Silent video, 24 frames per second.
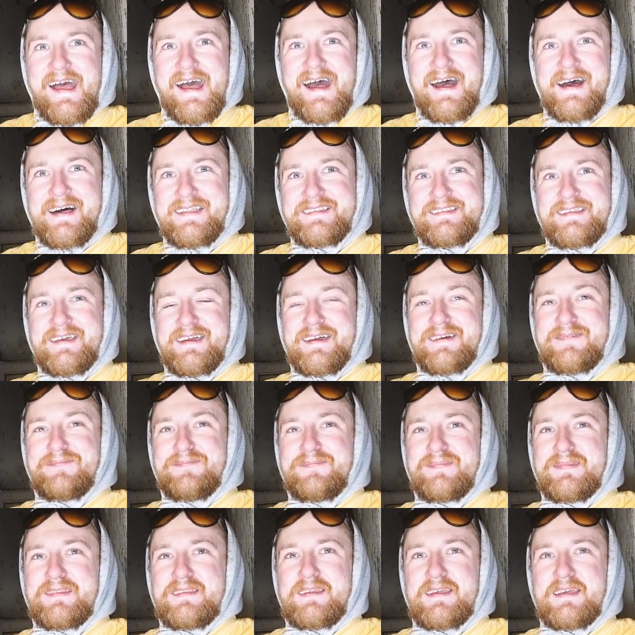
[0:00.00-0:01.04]

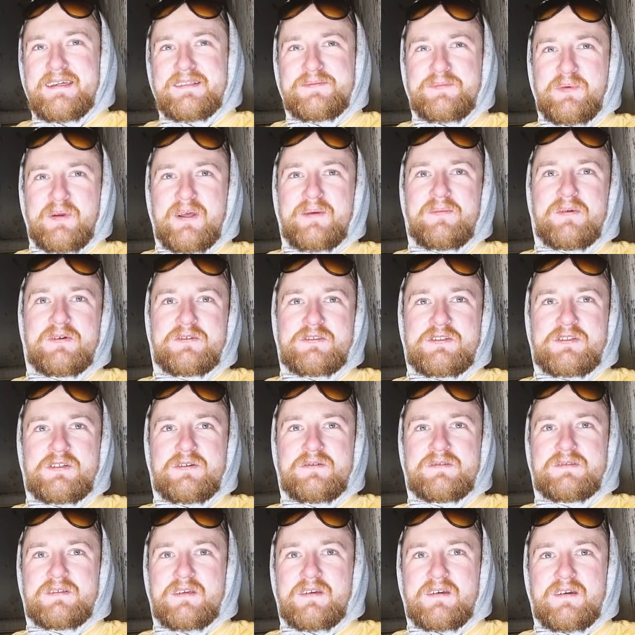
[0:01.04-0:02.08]
And it's pretty much due
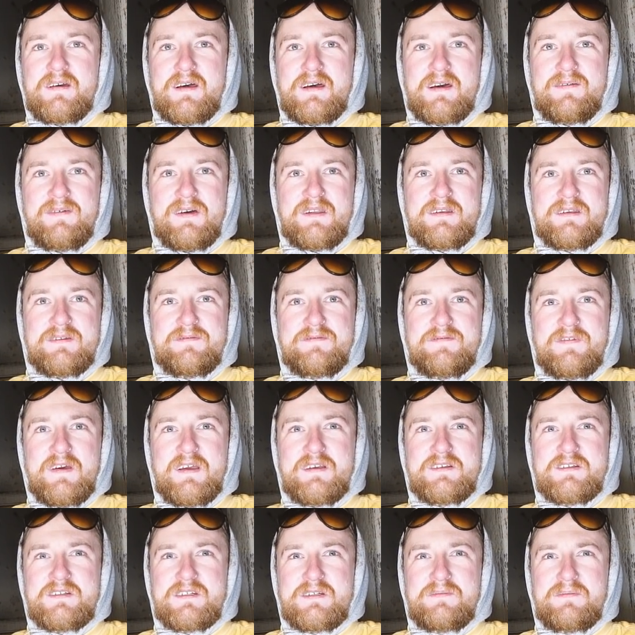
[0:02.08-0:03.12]
to I've had an
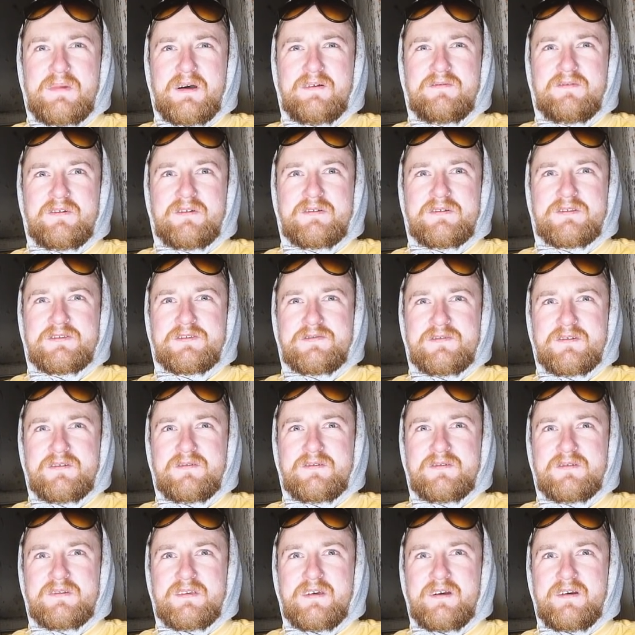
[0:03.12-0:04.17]
infection in my lungs for a
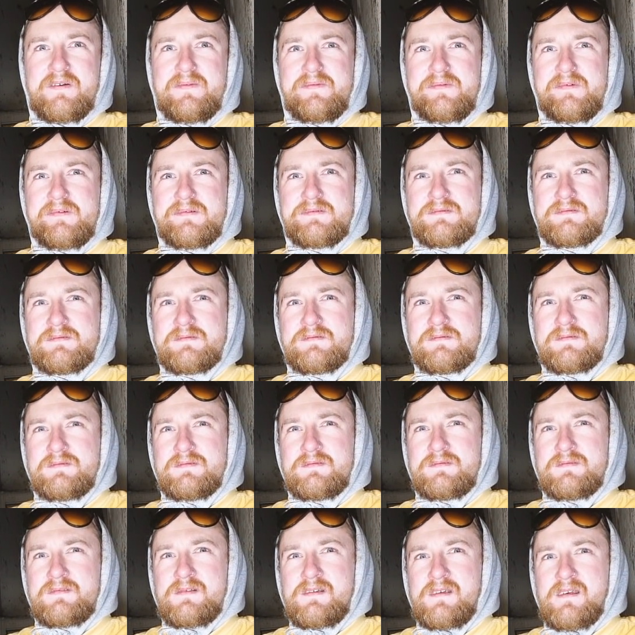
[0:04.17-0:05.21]
long time.
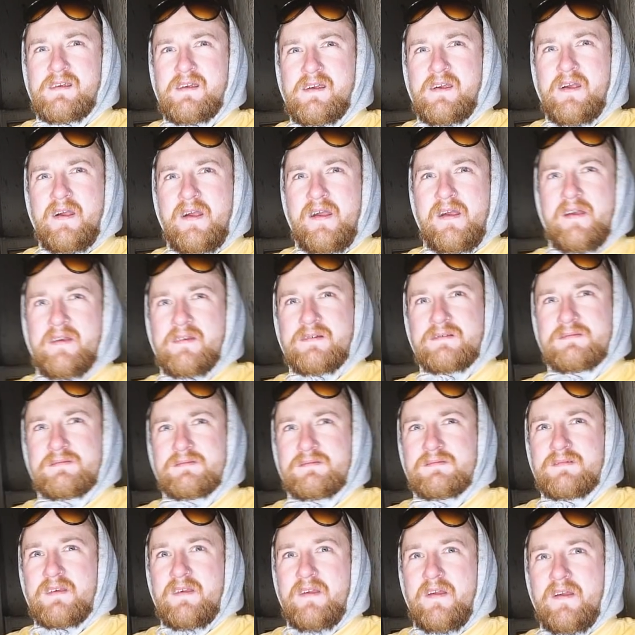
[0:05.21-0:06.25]
Oh, so that's why
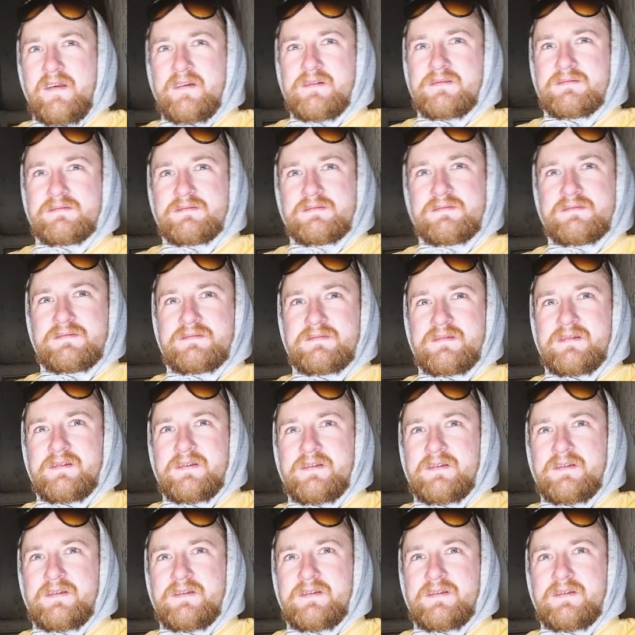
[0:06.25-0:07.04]
you've been so coffee?